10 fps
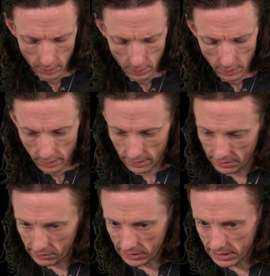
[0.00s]

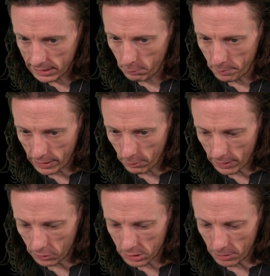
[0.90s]
let's say we make a regular
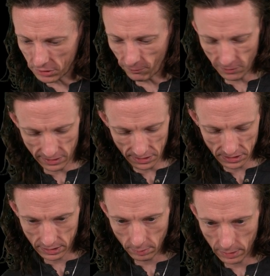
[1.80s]
expression for
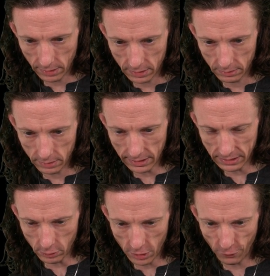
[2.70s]
this. Make it nice and
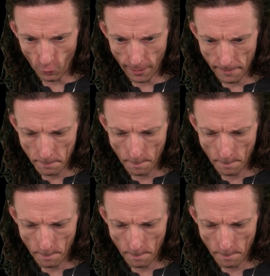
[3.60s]
large for you.